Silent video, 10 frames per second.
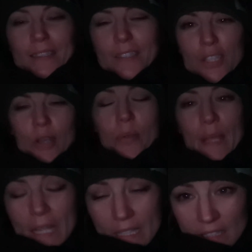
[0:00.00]
So
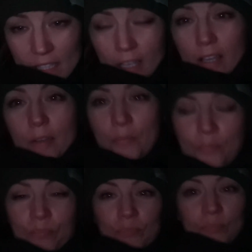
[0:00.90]
it's
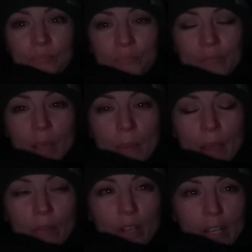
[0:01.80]

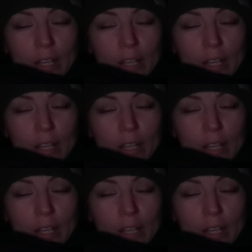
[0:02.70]
about 9